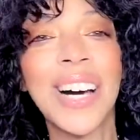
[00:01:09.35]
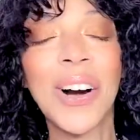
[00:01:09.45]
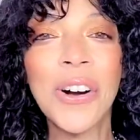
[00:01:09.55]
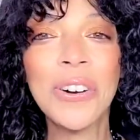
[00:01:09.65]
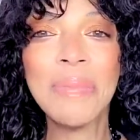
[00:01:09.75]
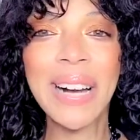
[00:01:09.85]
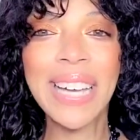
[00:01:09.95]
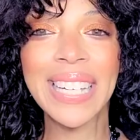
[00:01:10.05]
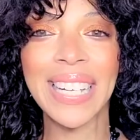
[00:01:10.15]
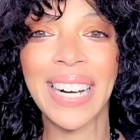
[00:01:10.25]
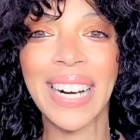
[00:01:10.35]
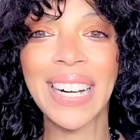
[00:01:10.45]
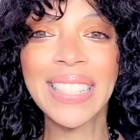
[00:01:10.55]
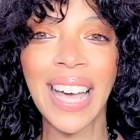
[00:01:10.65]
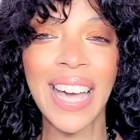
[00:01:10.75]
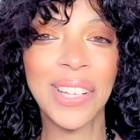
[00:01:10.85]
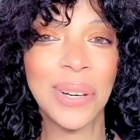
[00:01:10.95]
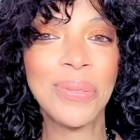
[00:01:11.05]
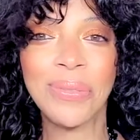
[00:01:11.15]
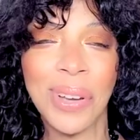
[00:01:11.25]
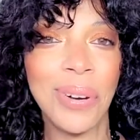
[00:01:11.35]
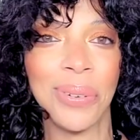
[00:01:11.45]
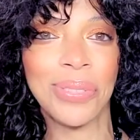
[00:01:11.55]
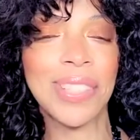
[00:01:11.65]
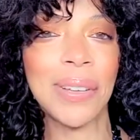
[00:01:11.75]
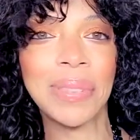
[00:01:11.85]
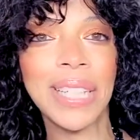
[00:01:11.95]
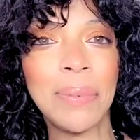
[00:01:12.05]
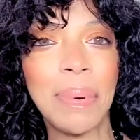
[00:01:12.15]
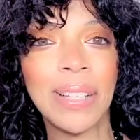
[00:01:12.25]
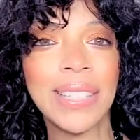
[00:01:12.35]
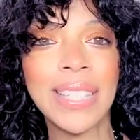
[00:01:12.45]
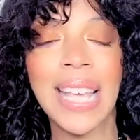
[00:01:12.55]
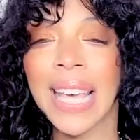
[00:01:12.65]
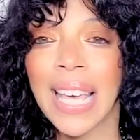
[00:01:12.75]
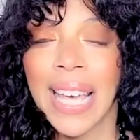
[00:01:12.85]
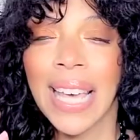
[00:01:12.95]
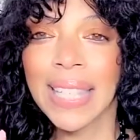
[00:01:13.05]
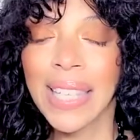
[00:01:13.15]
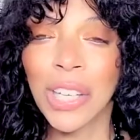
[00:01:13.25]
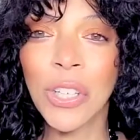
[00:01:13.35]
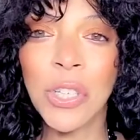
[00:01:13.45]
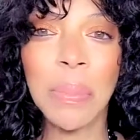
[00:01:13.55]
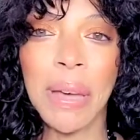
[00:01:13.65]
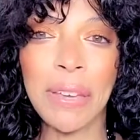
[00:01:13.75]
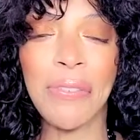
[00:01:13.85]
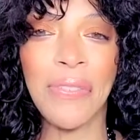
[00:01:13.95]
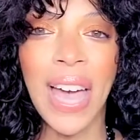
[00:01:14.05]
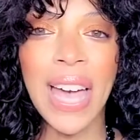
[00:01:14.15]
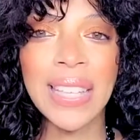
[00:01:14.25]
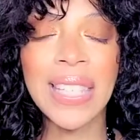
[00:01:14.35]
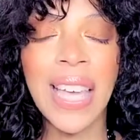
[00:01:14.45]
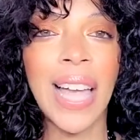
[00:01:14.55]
Oh my god. I don't know. Something about this tickles my fancy.